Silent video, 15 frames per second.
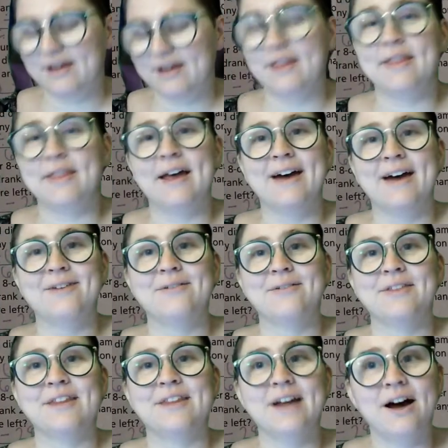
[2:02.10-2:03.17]
that with
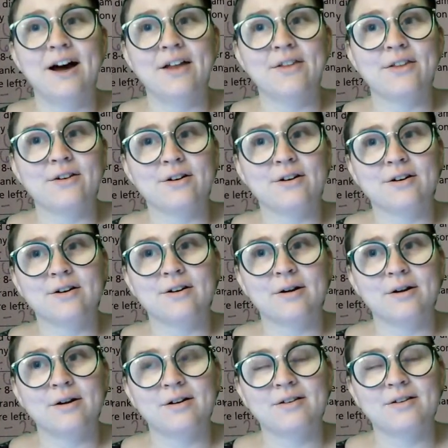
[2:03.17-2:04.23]
the other
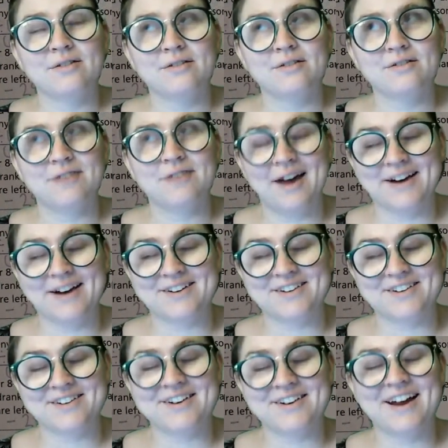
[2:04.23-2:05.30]

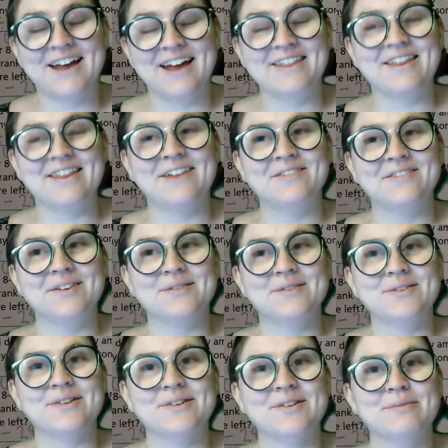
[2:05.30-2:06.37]
factor, and then we
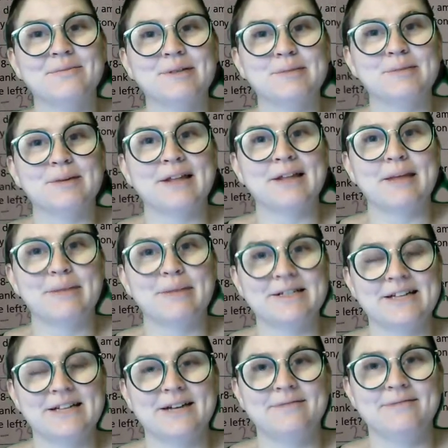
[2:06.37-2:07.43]
will multiply that by 10.
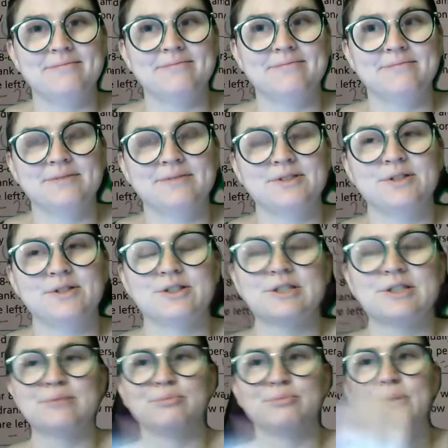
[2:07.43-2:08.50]
So you're just
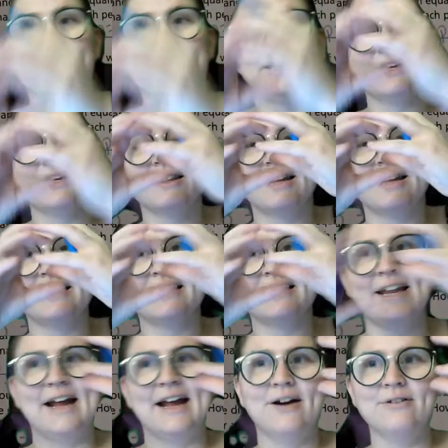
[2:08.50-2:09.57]
breaking that 10
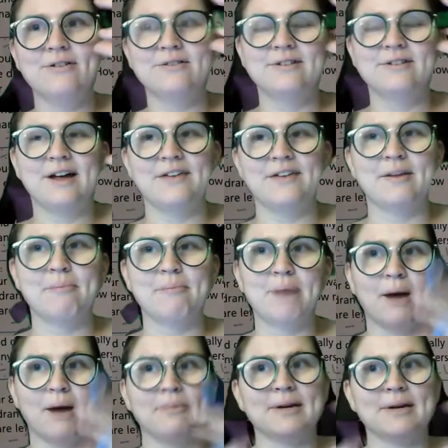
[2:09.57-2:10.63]
out and then
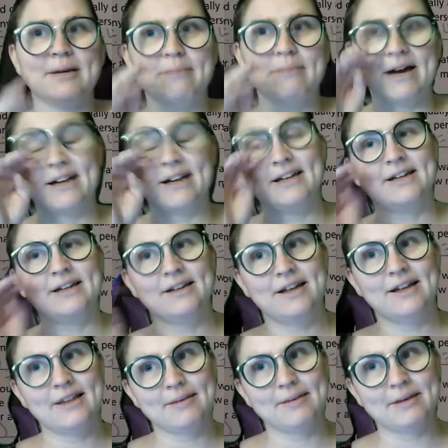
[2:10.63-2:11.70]
popping it back in, and
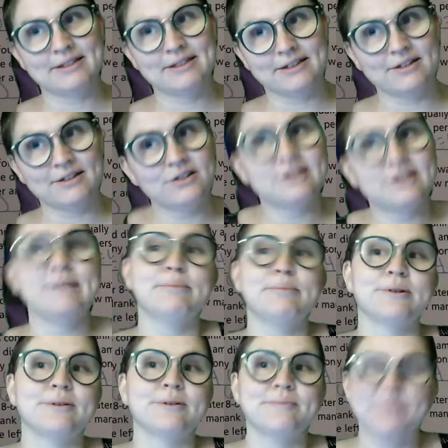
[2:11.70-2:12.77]
that makes it a little simpler.
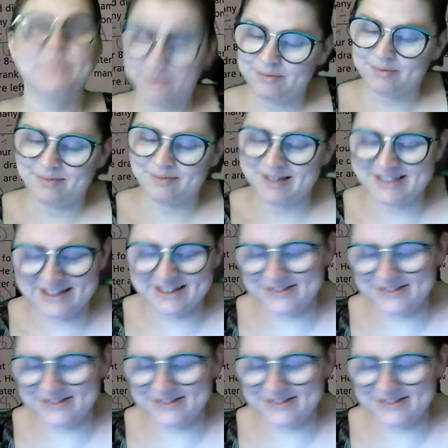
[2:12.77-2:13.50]
It sounds